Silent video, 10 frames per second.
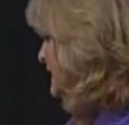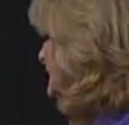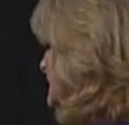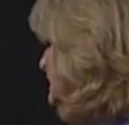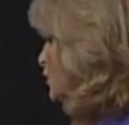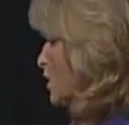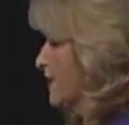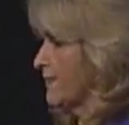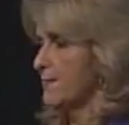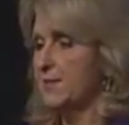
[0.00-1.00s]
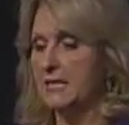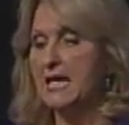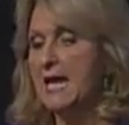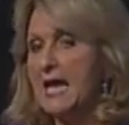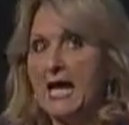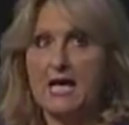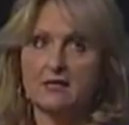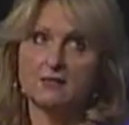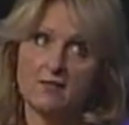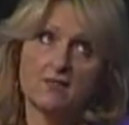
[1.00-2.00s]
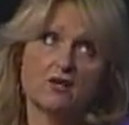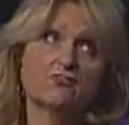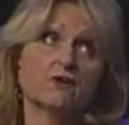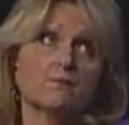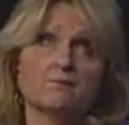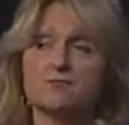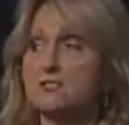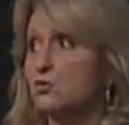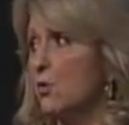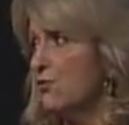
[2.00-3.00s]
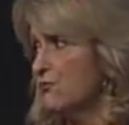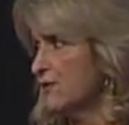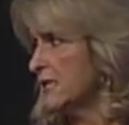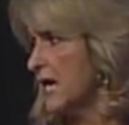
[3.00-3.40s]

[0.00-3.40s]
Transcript: anything on them, and they're from 12 feet